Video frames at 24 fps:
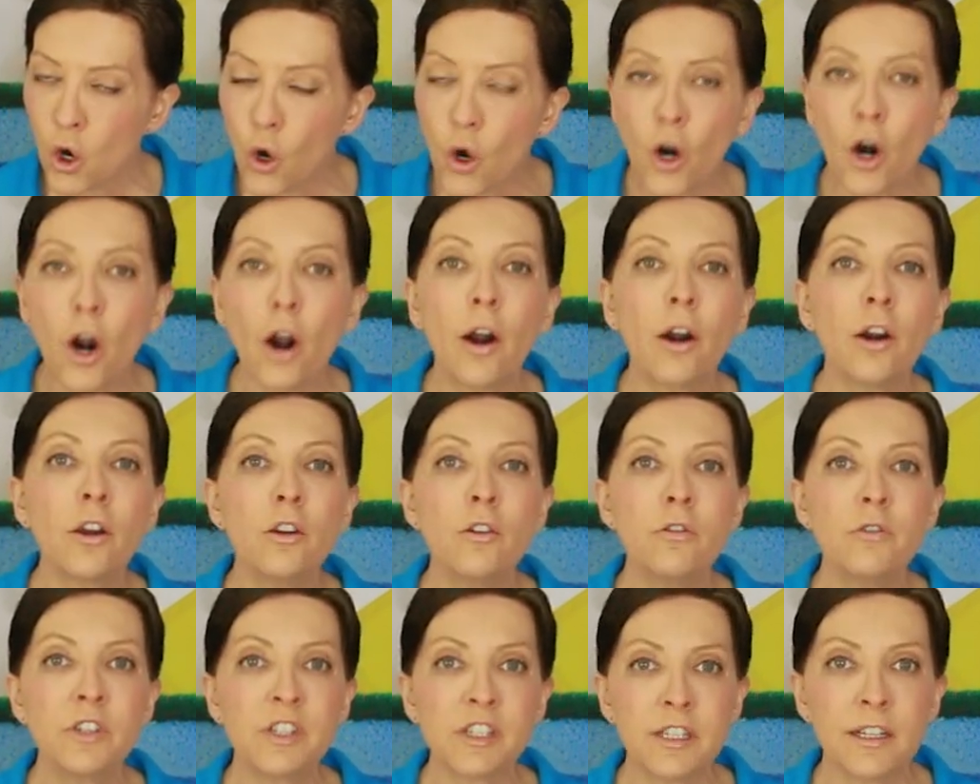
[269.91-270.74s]
Or are
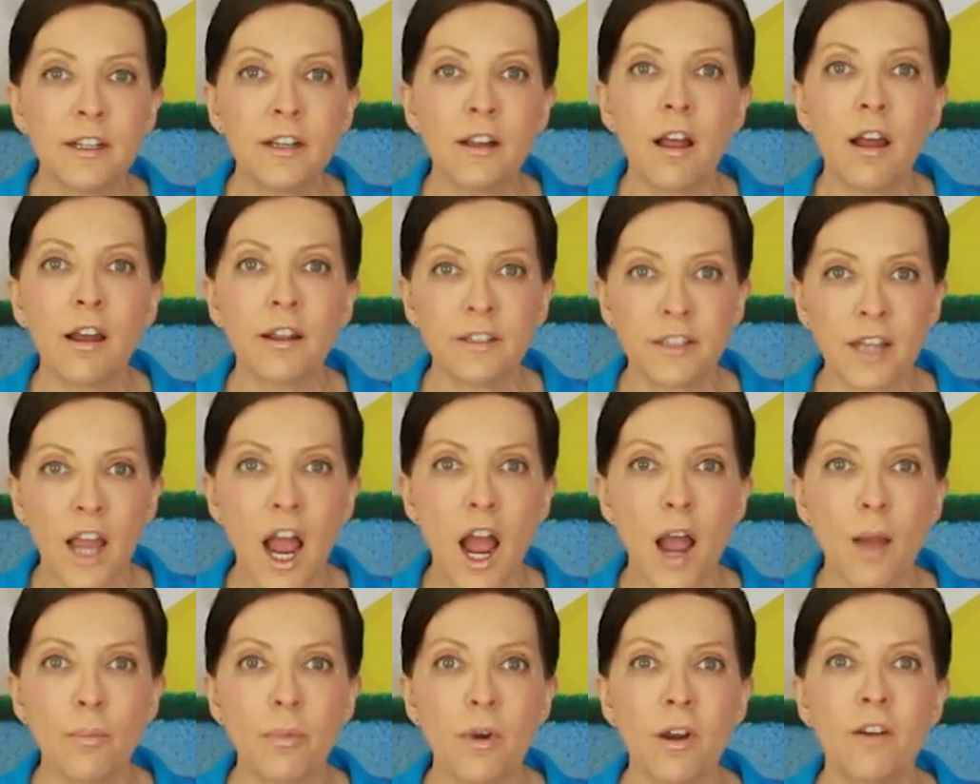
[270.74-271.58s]
you still on
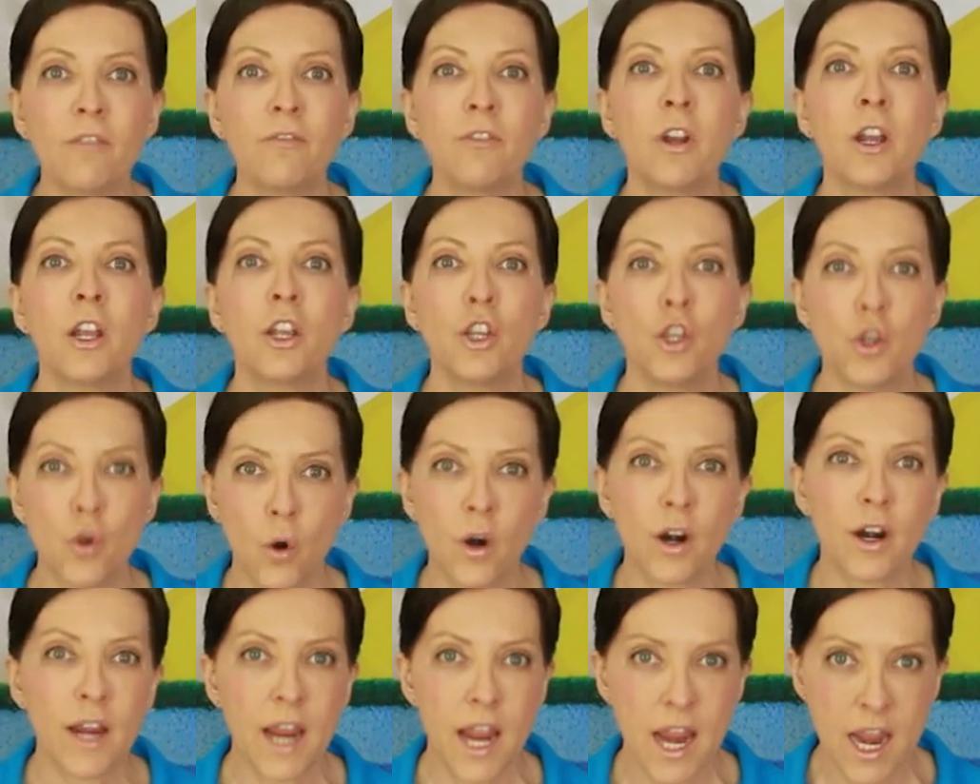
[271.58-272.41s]
top of
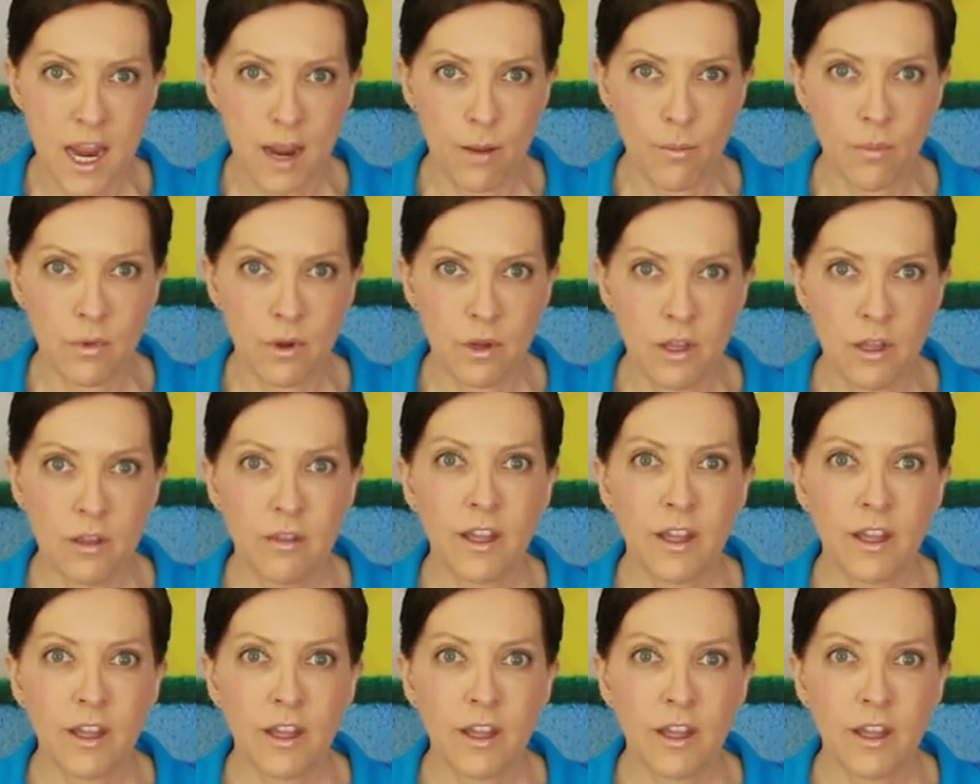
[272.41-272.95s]
your game?